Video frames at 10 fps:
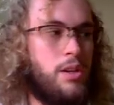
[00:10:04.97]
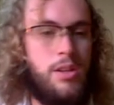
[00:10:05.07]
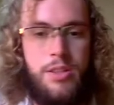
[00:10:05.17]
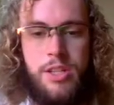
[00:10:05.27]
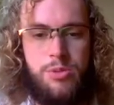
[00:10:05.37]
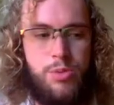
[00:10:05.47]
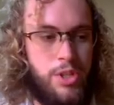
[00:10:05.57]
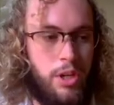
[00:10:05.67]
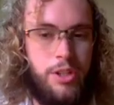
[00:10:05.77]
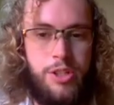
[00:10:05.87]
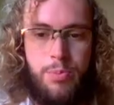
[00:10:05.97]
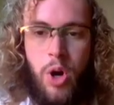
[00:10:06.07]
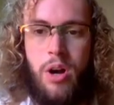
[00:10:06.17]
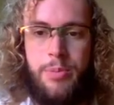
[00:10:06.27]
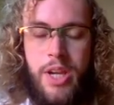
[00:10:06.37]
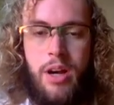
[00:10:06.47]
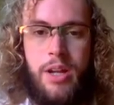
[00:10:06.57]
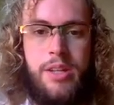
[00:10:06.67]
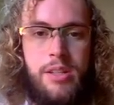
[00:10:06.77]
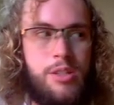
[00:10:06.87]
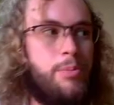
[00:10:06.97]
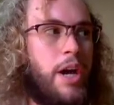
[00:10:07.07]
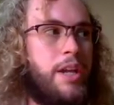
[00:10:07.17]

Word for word: These results brought me on to my